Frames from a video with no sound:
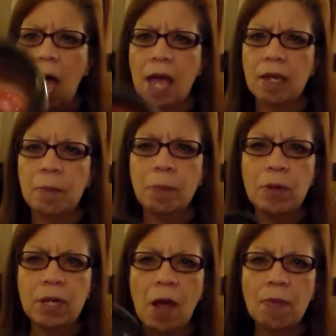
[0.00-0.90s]
I
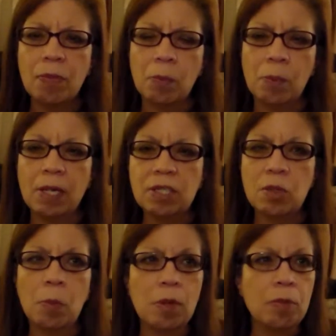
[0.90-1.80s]
put out the
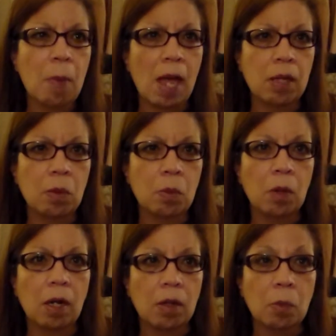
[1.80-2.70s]
wicks with my
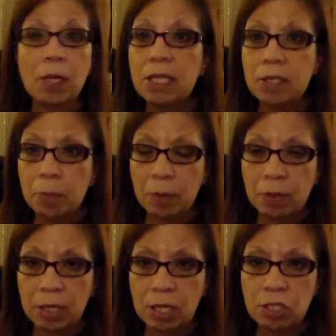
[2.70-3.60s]
uh, wick
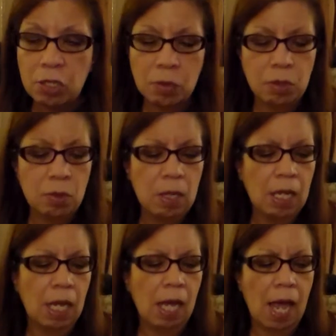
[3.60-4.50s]
dipper that I showed you
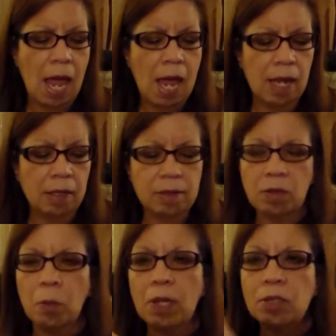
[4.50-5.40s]

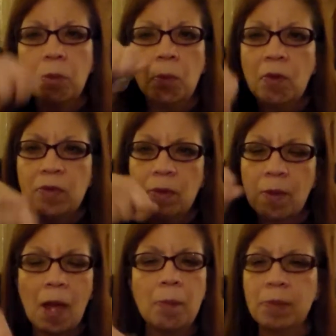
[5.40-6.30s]
and the wicks were moving
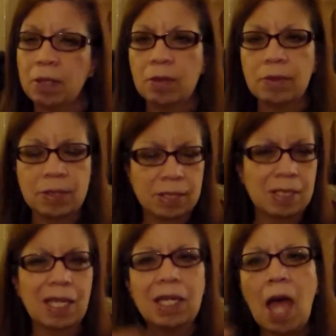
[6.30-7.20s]
around
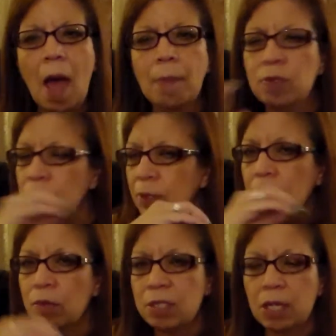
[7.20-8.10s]
because it happens when
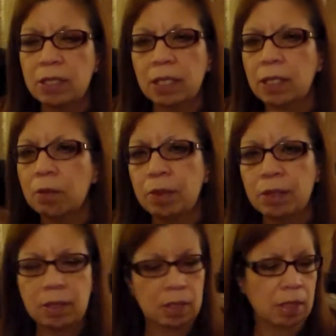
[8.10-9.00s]
it goes down to
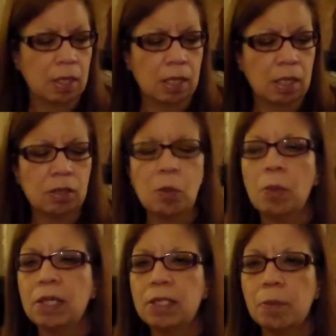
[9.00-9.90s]
liquid the
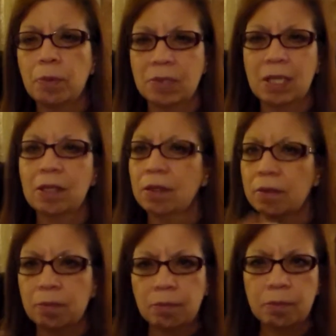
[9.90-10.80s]
wick dipper is
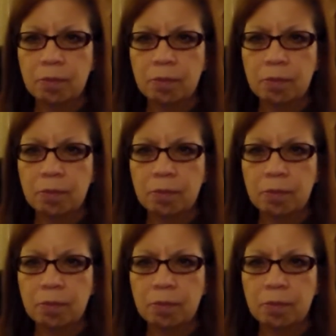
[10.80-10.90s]
gonna